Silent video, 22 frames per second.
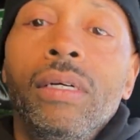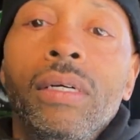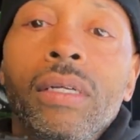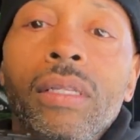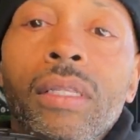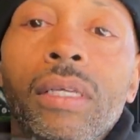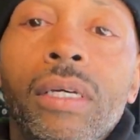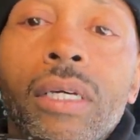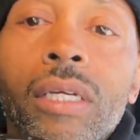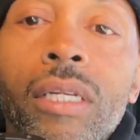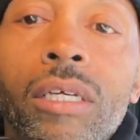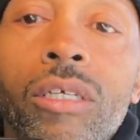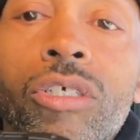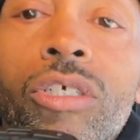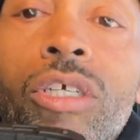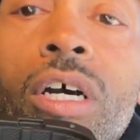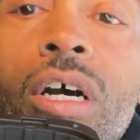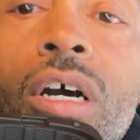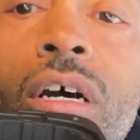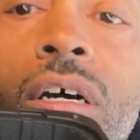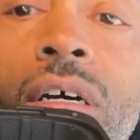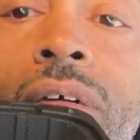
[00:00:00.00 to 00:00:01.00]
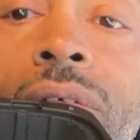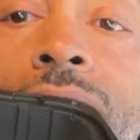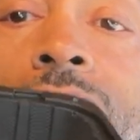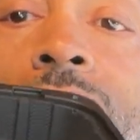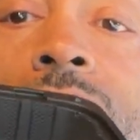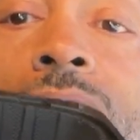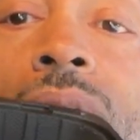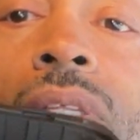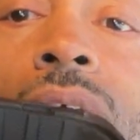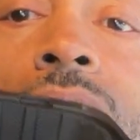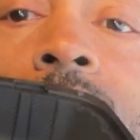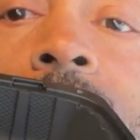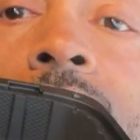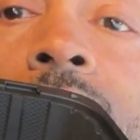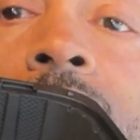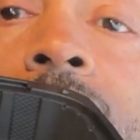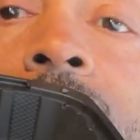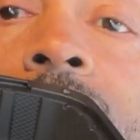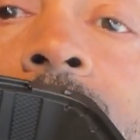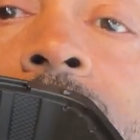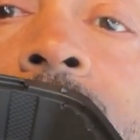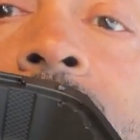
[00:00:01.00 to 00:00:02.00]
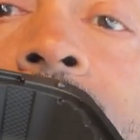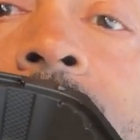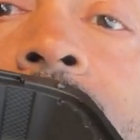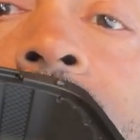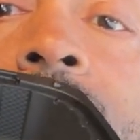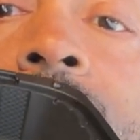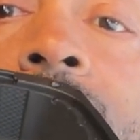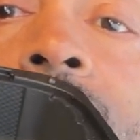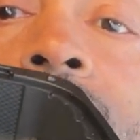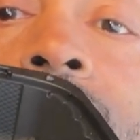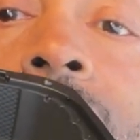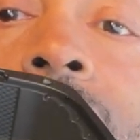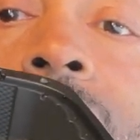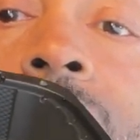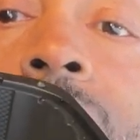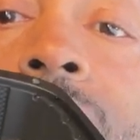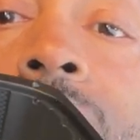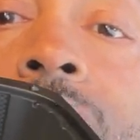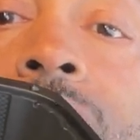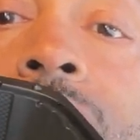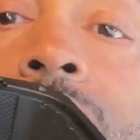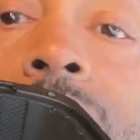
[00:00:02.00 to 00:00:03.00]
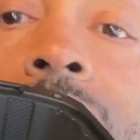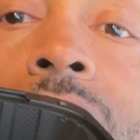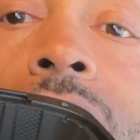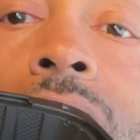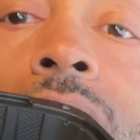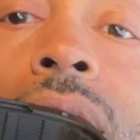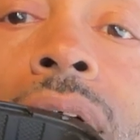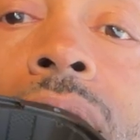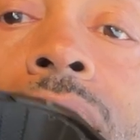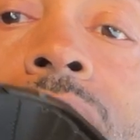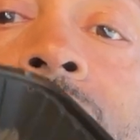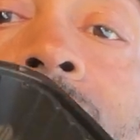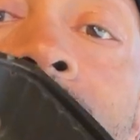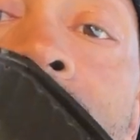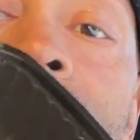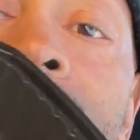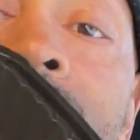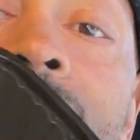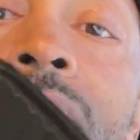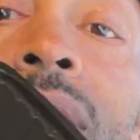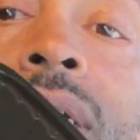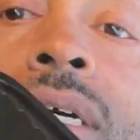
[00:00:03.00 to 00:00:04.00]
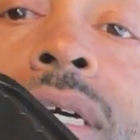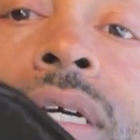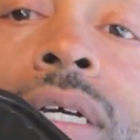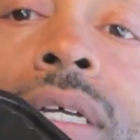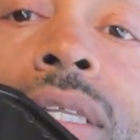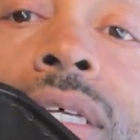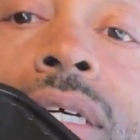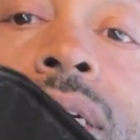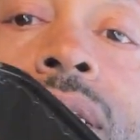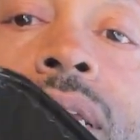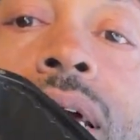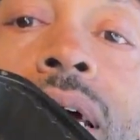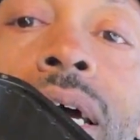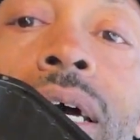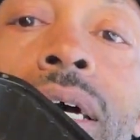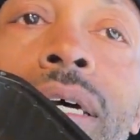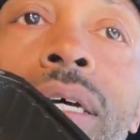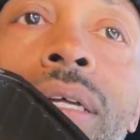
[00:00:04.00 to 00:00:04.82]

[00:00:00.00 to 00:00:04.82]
Look at this, y'all. Look at that. Look at that. Look at that. Look at that. Look at that.